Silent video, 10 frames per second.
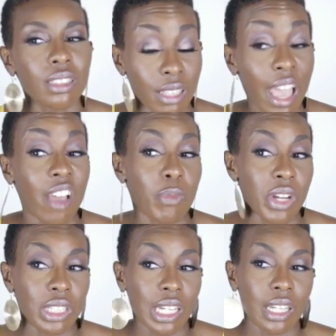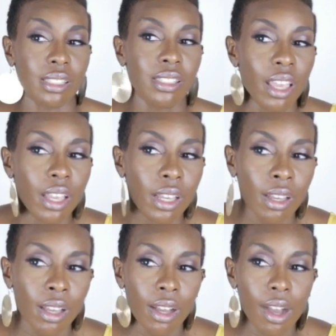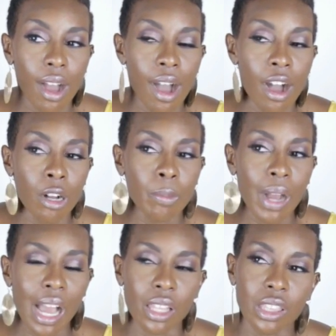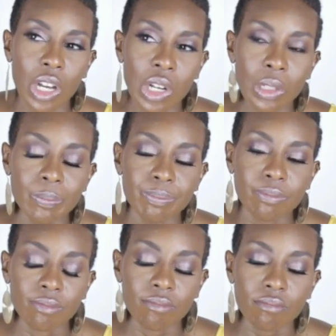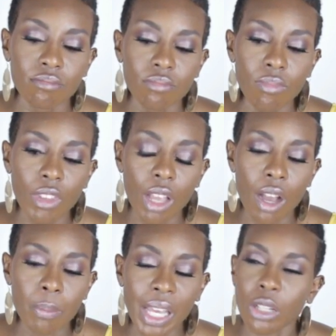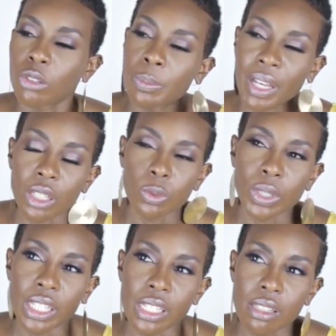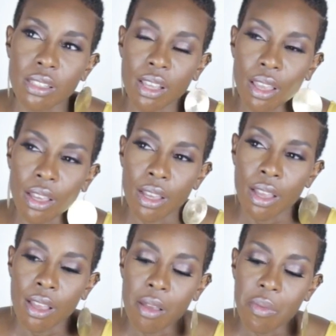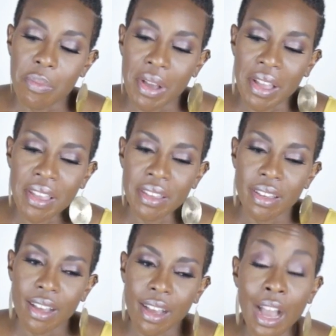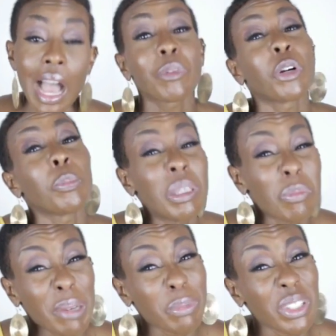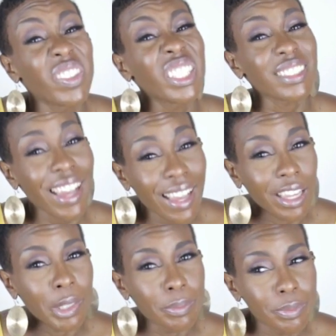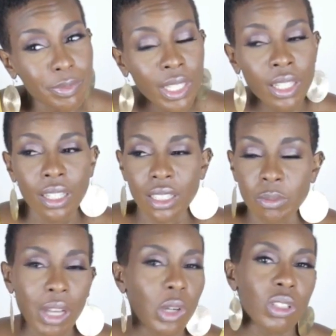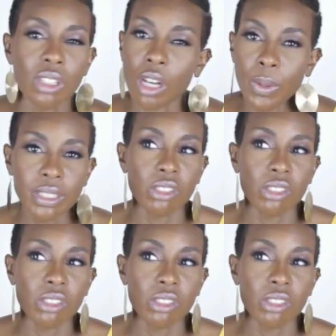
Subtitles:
half marathon sick, I thought, not only am I gonna run in this sick, but I'm gonna beat my previous time. Because my goal always